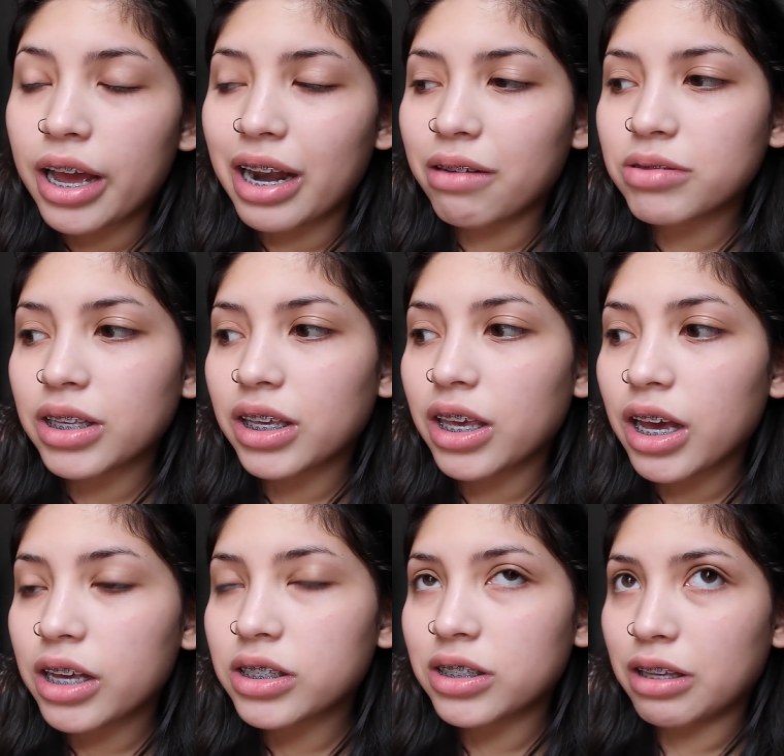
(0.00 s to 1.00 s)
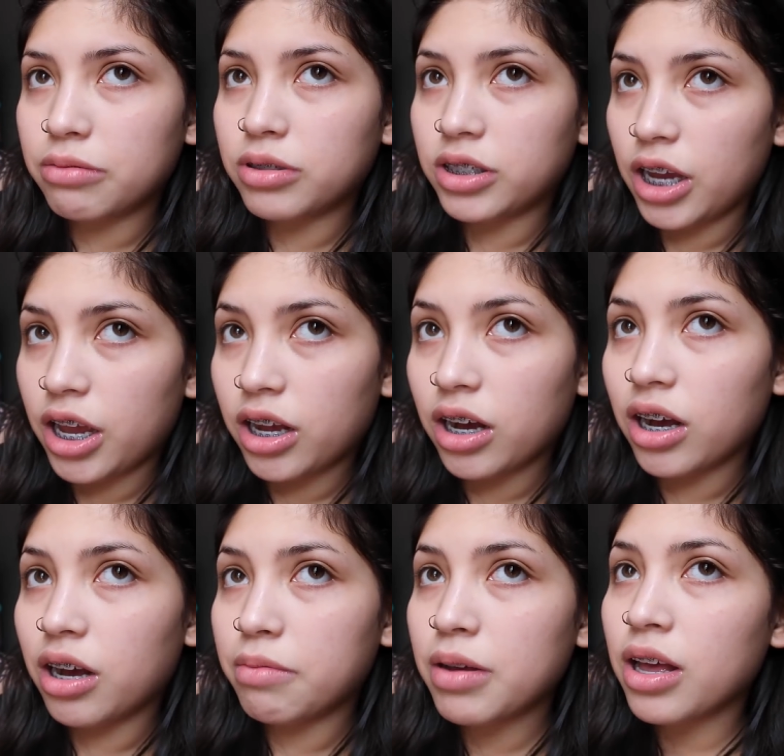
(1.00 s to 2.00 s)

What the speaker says: And I was like, yes, his name's Jacob.